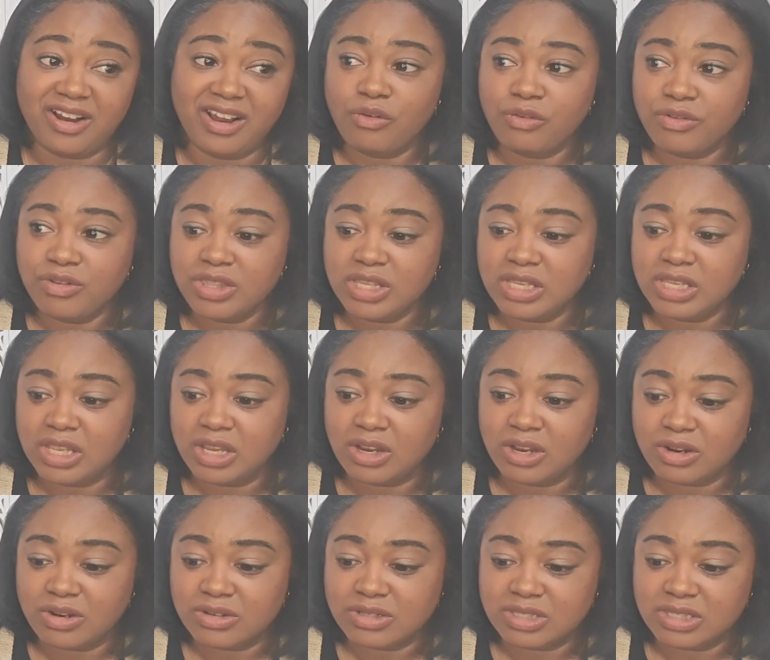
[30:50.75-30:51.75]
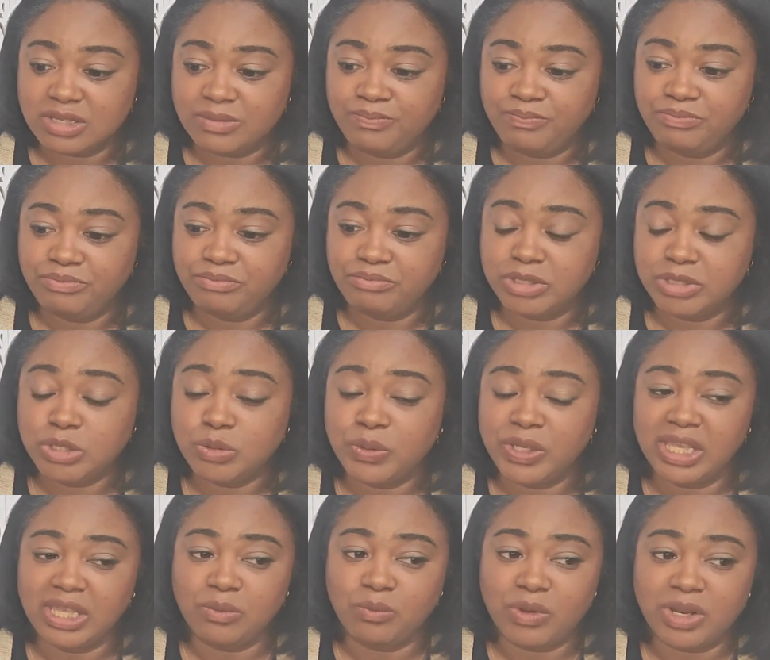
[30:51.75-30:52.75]
Over the years,
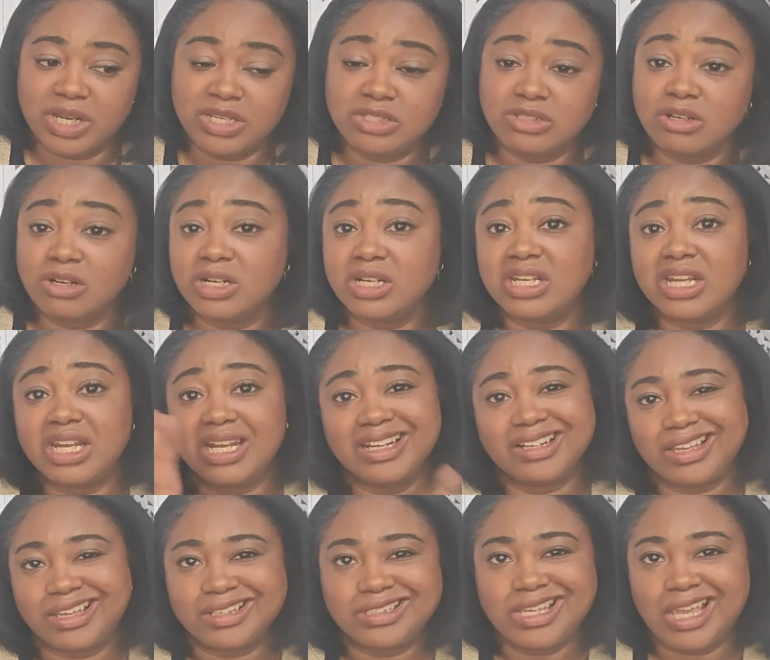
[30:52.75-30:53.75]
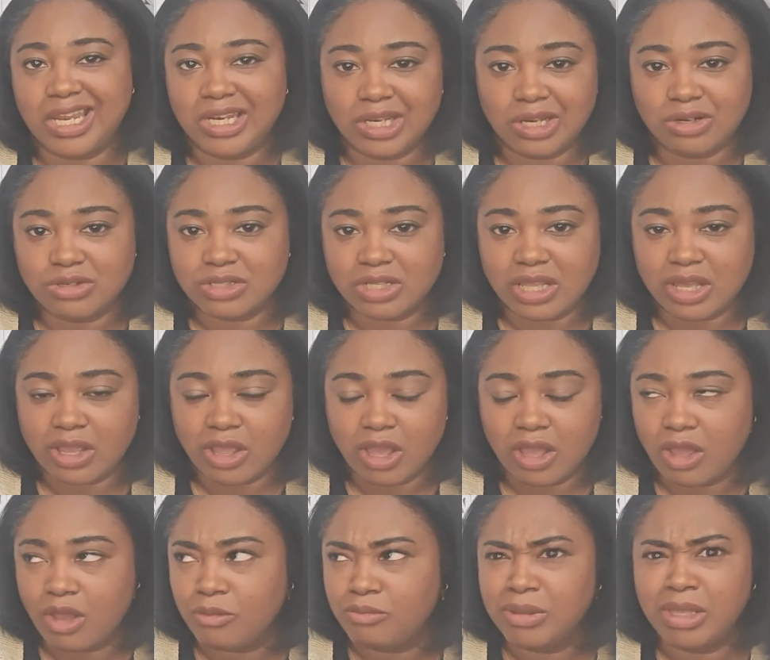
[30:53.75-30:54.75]
between when I started knitting like 10 years
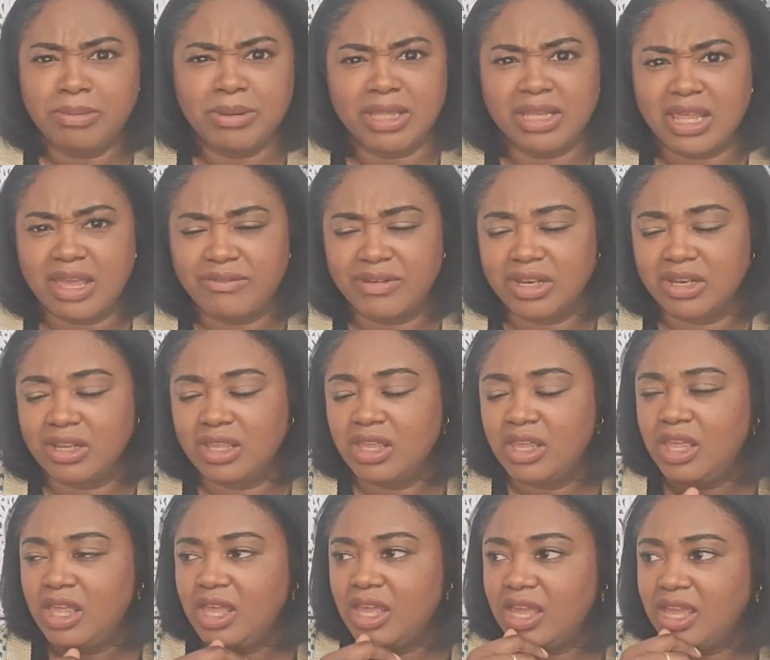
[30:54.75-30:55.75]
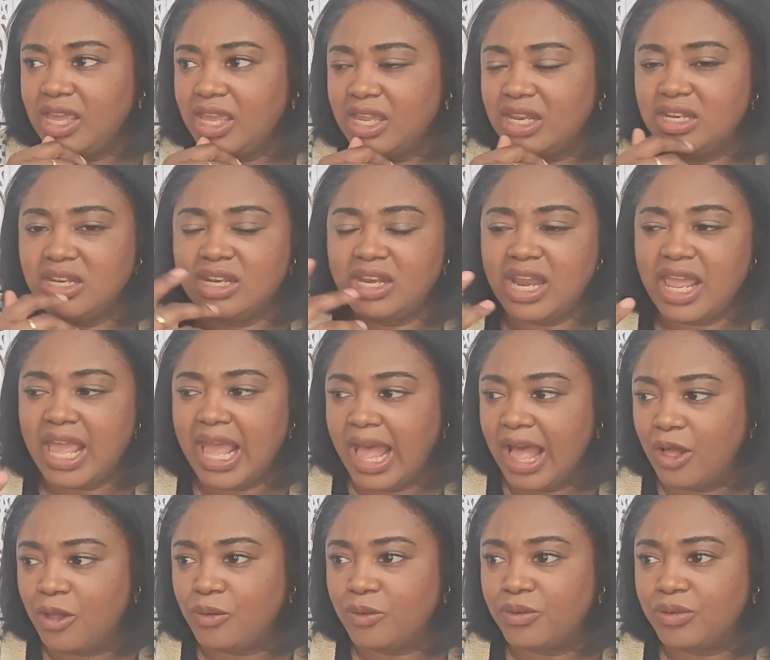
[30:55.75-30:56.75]
ago, maybe 11, and
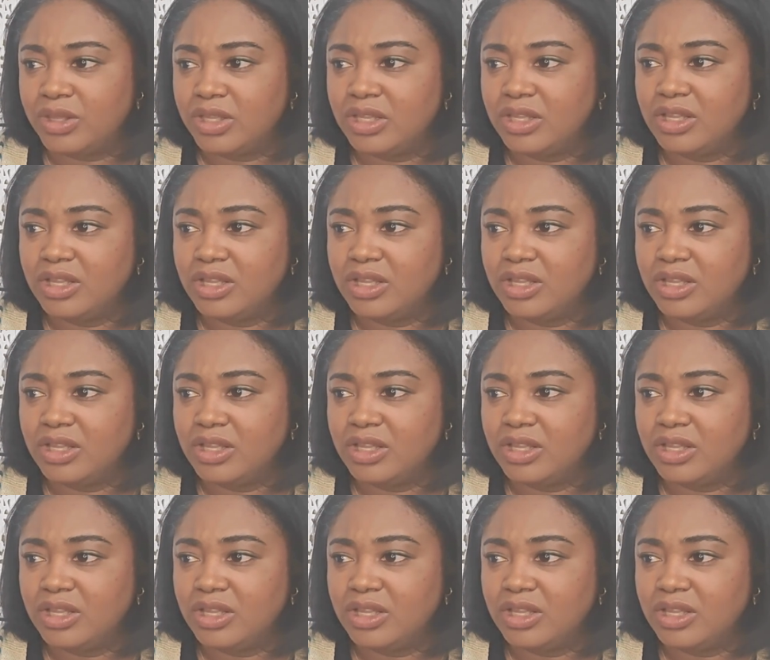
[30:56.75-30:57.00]
now,